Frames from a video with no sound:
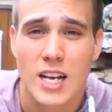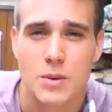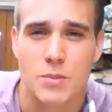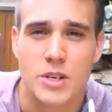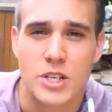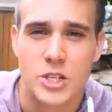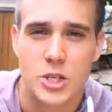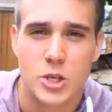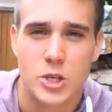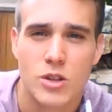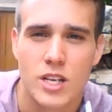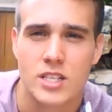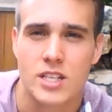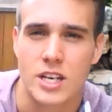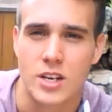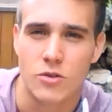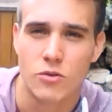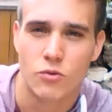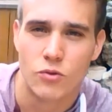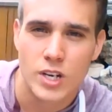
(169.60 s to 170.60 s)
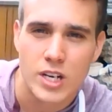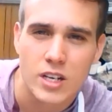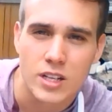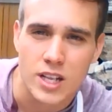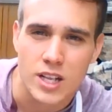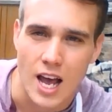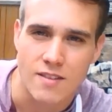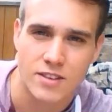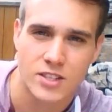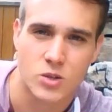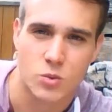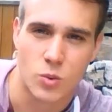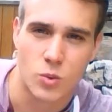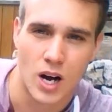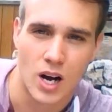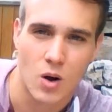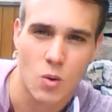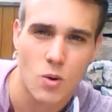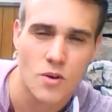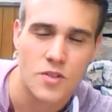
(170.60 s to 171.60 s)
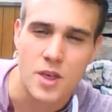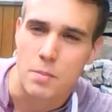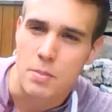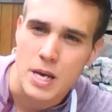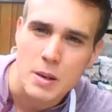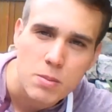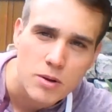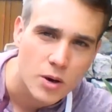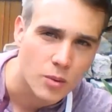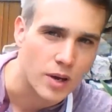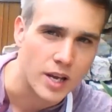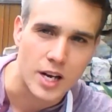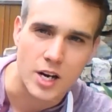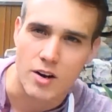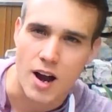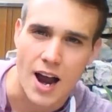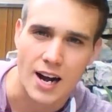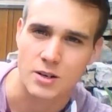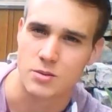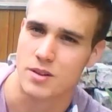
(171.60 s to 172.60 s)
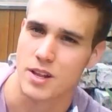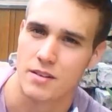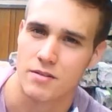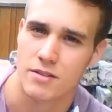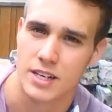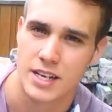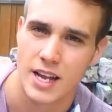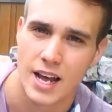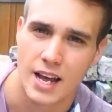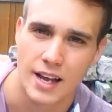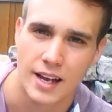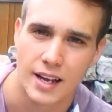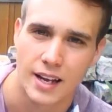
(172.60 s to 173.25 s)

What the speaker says: that we do this in real life as well with the people that we interact with every day.